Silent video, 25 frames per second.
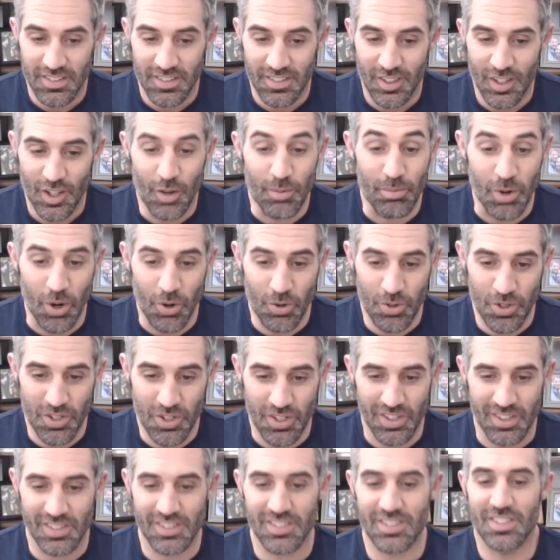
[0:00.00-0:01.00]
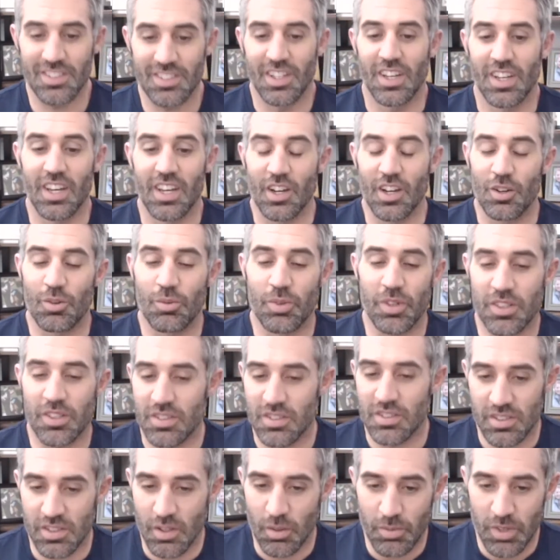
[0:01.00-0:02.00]
emotions with
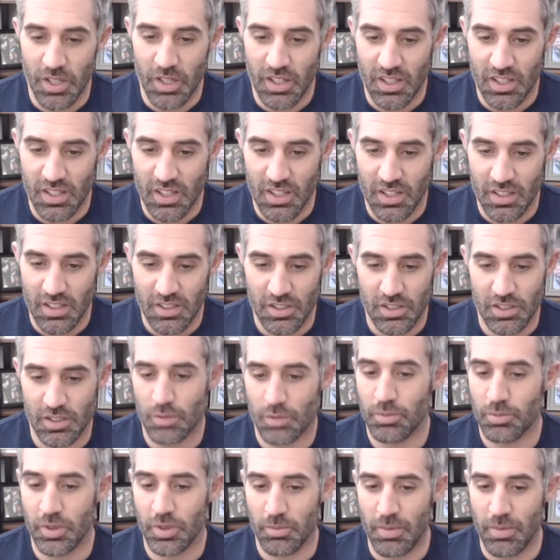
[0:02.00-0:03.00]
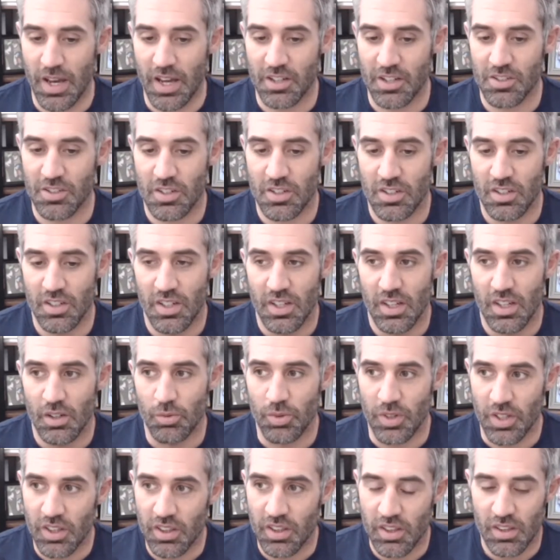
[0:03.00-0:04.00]
somebody that I just simply matched
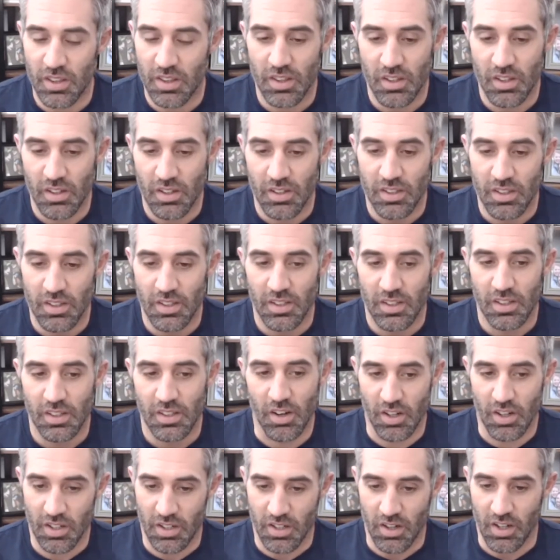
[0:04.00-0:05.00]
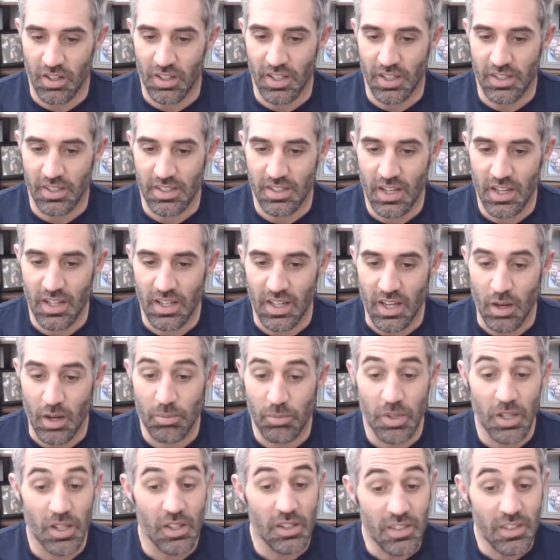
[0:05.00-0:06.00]
with on an online dating app.
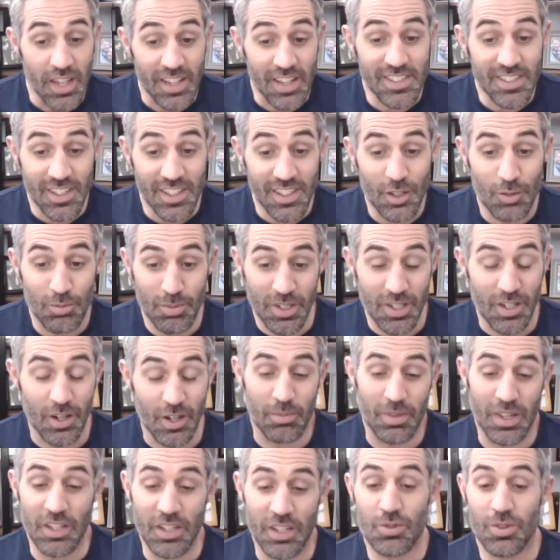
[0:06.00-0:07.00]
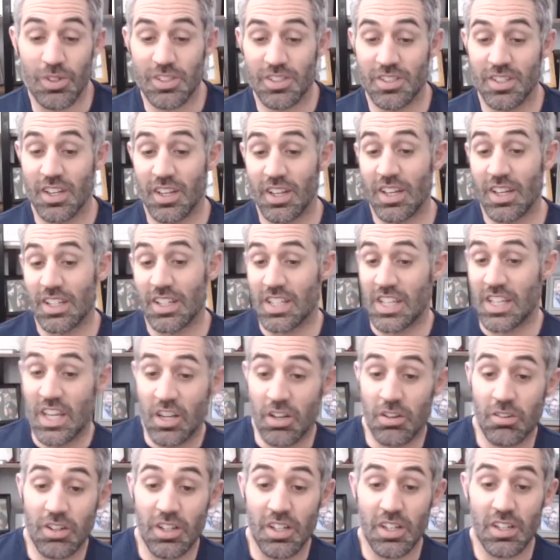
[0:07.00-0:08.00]
Yes, I can become interested and
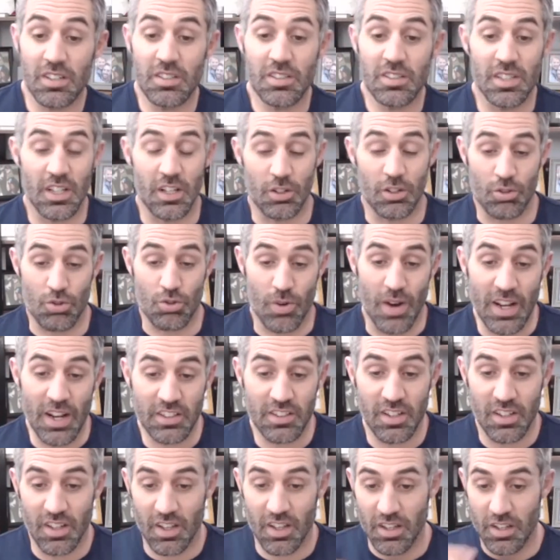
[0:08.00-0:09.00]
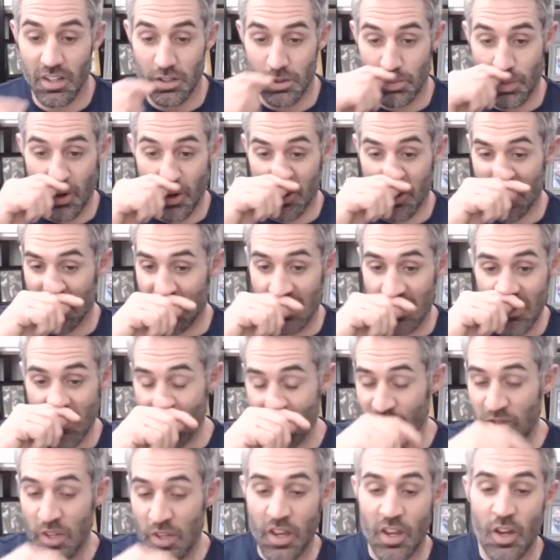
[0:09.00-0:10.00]
curious and attracted to this person,
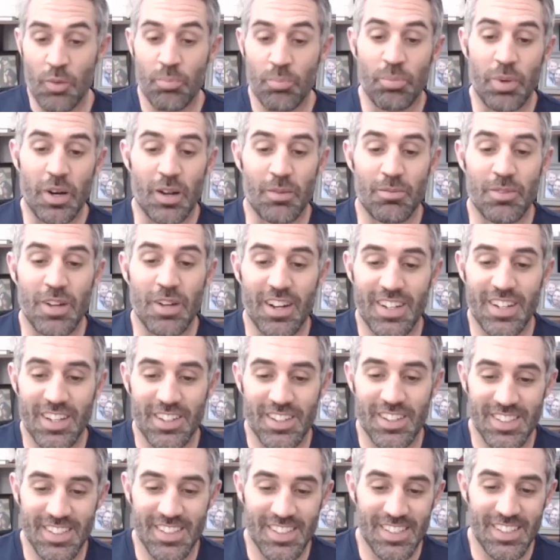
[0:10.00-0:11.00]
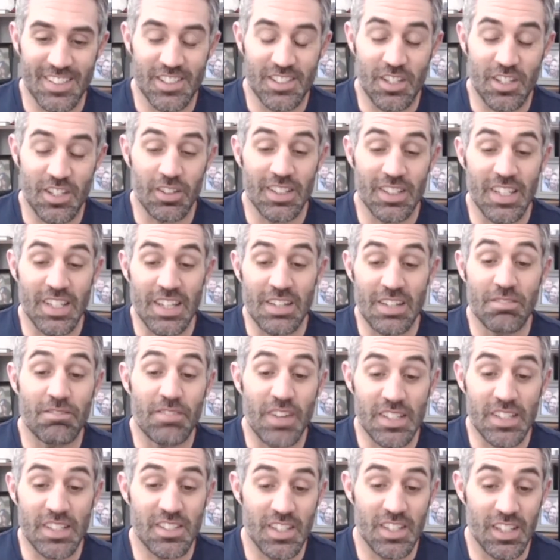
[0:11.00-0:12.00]
but I'm not necessarily
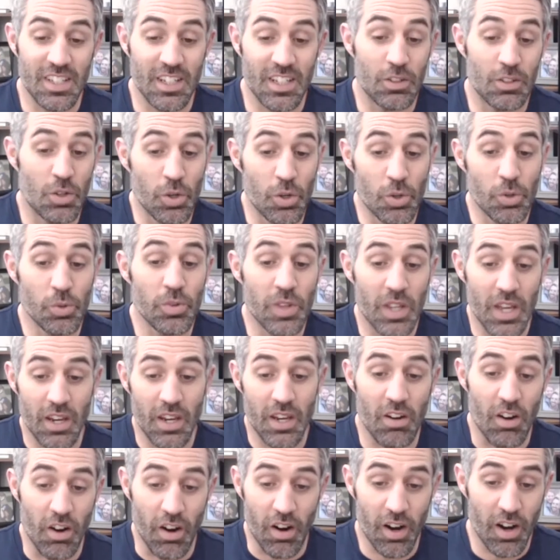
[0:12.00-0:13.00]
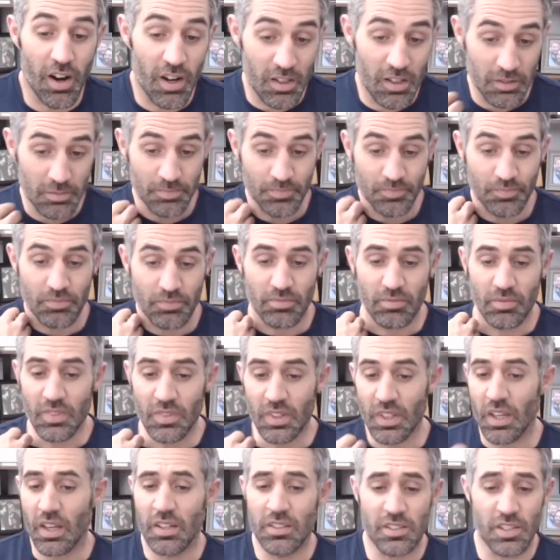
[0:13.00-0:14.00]
invested in who they are
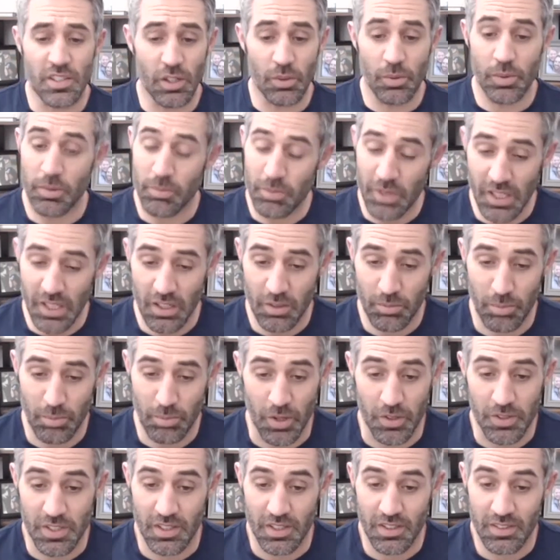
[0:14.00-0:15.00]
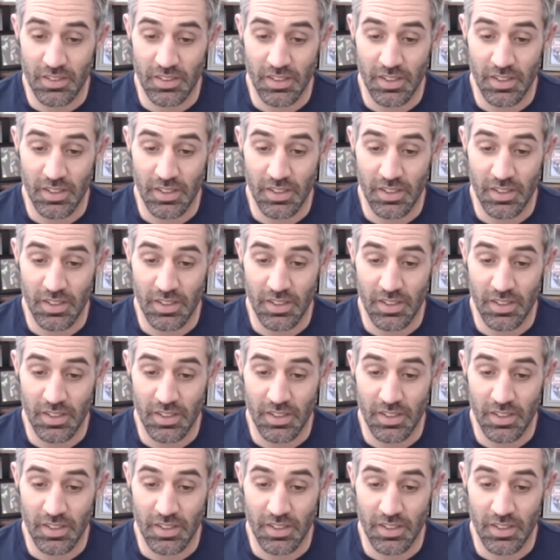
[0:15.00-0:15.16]
until we meet in person.